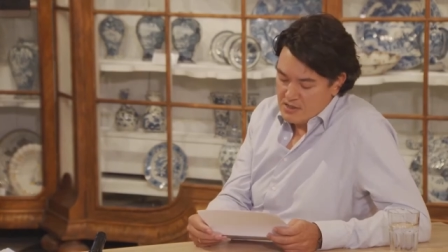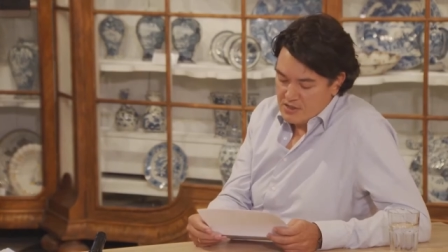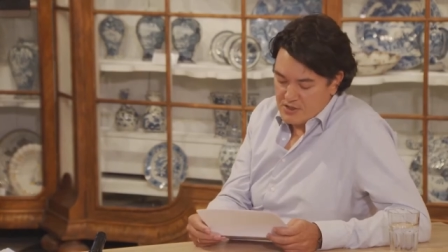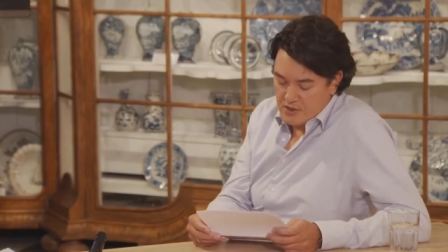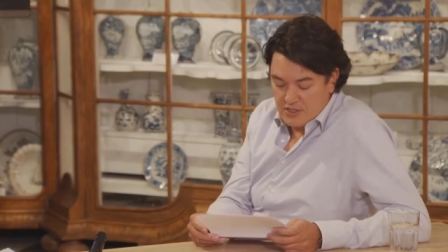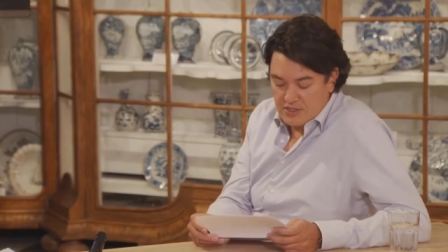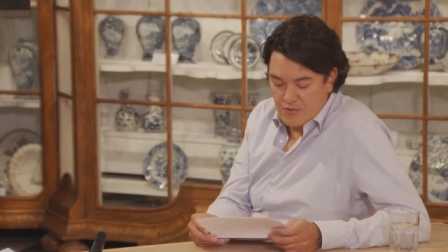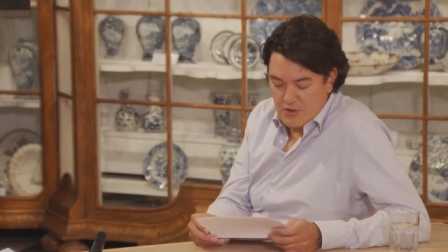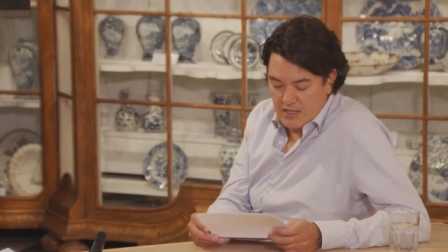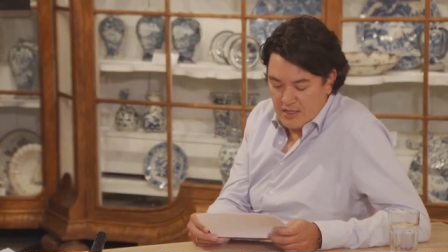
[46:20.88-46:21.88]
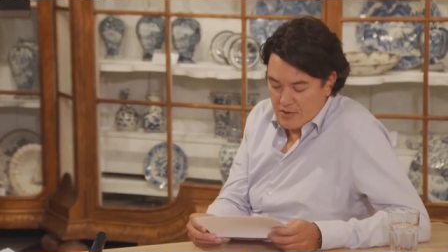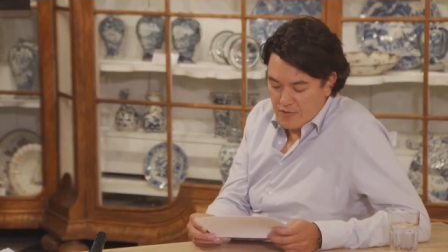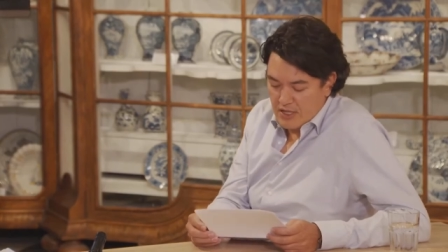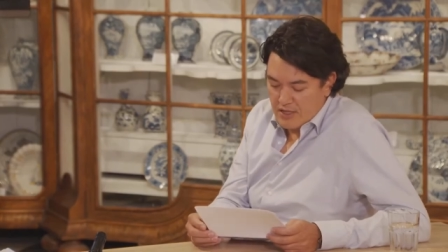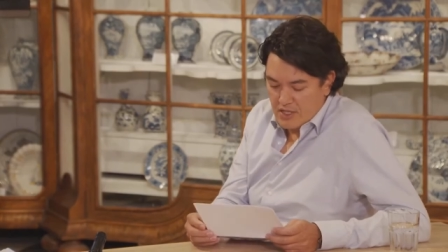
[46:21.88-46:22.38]
So that's a really, a
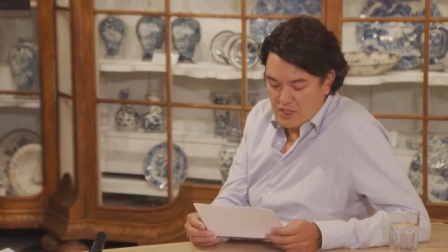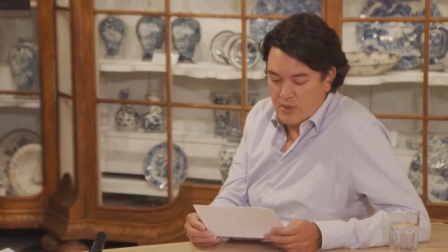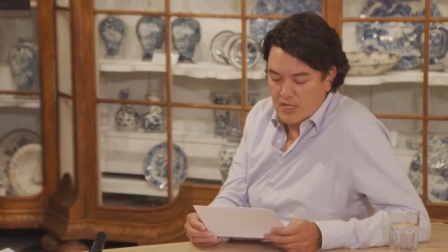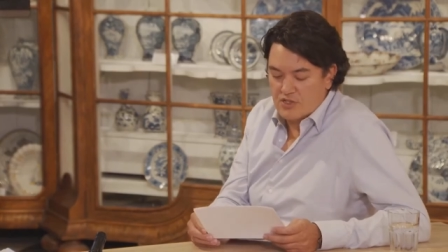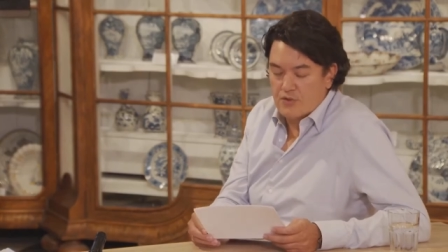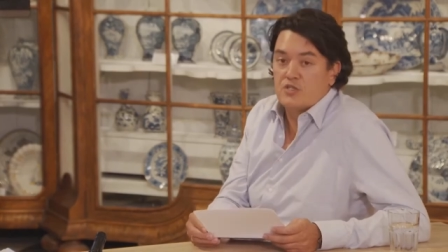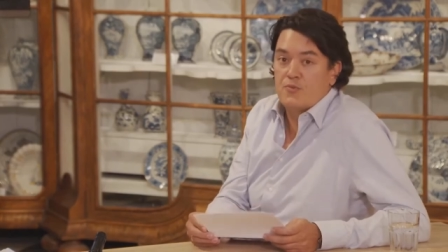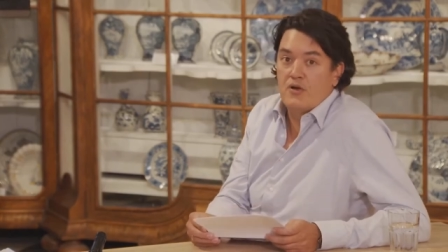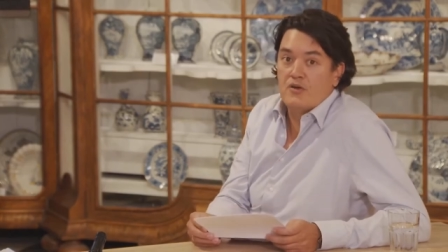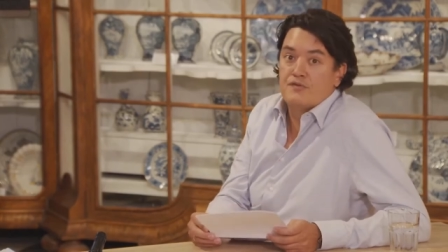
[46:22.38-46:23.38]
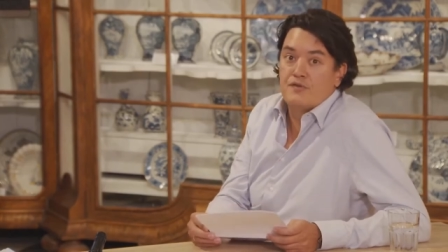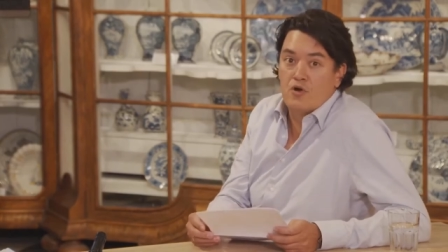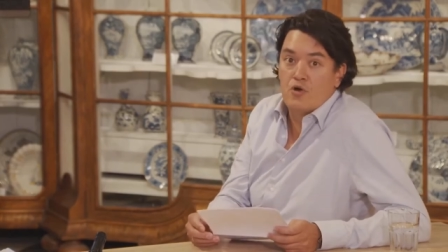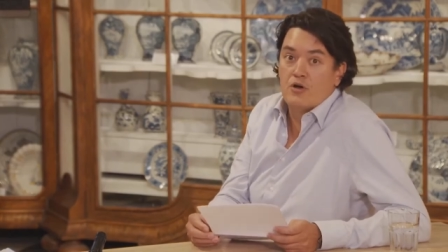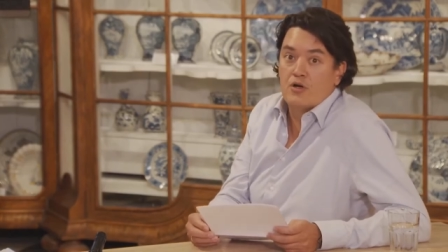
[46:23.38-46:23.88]
really nice way to experience Van
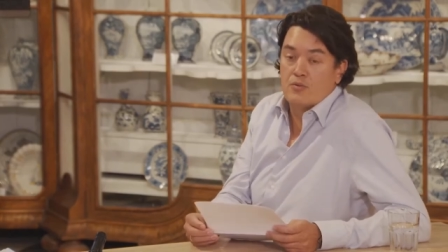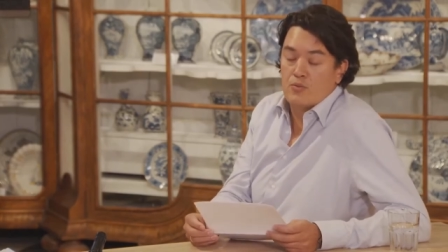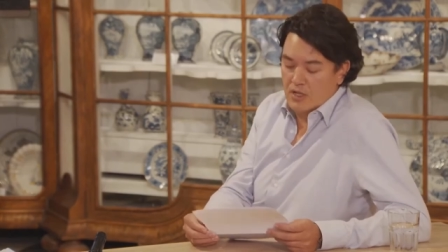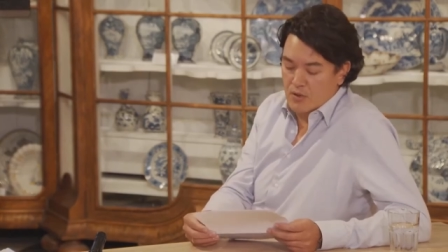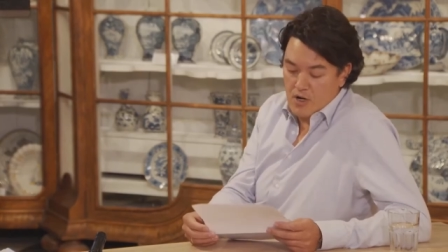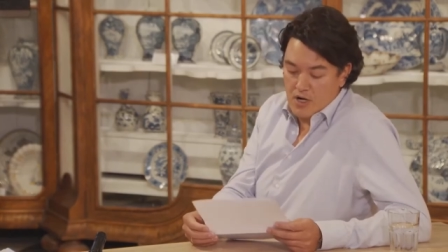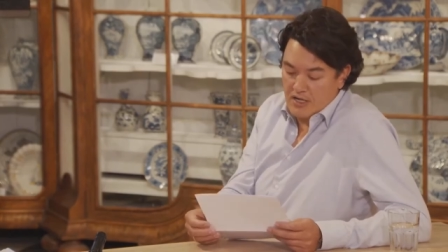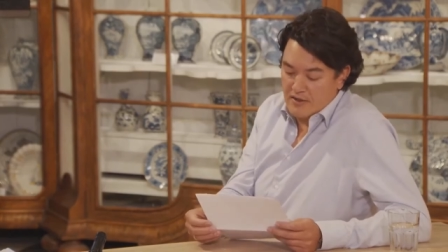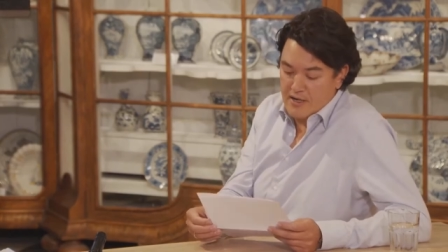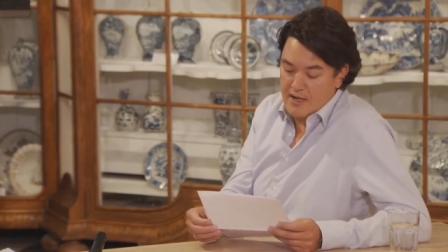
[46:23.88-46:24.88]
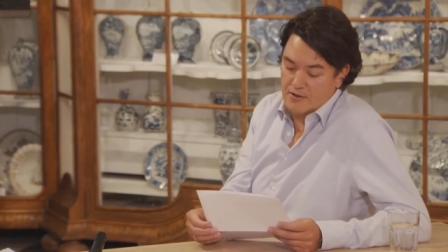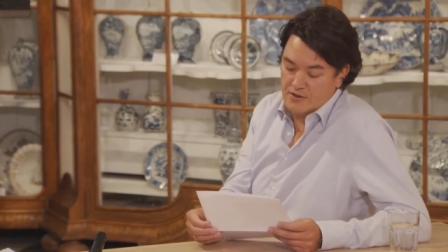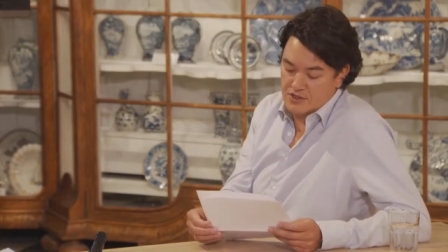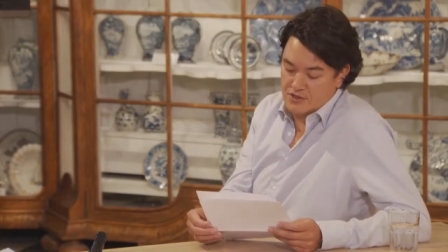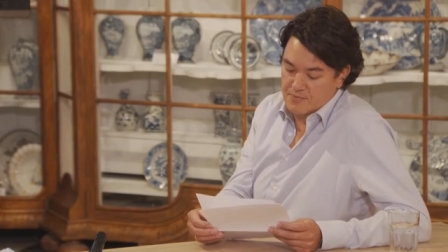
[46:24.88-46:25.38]
Gogh when you are in the
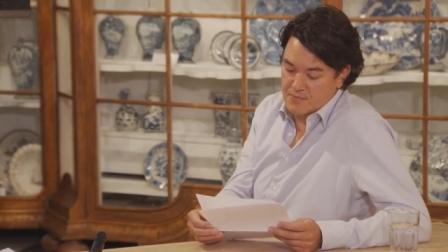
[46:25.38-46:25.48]
Netherlands.